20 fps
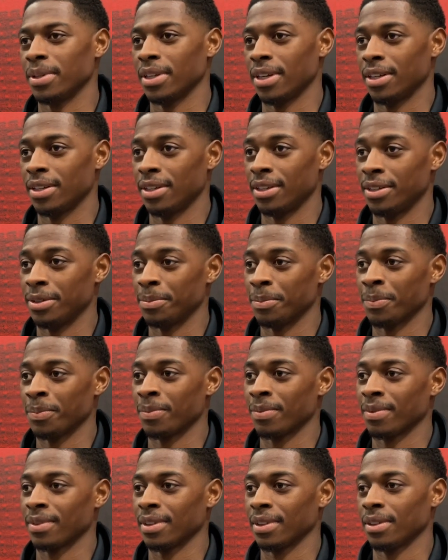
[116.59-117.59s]
And
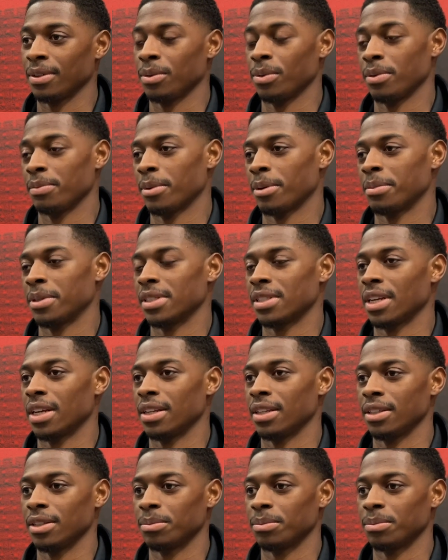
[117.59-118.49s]
with my mentality,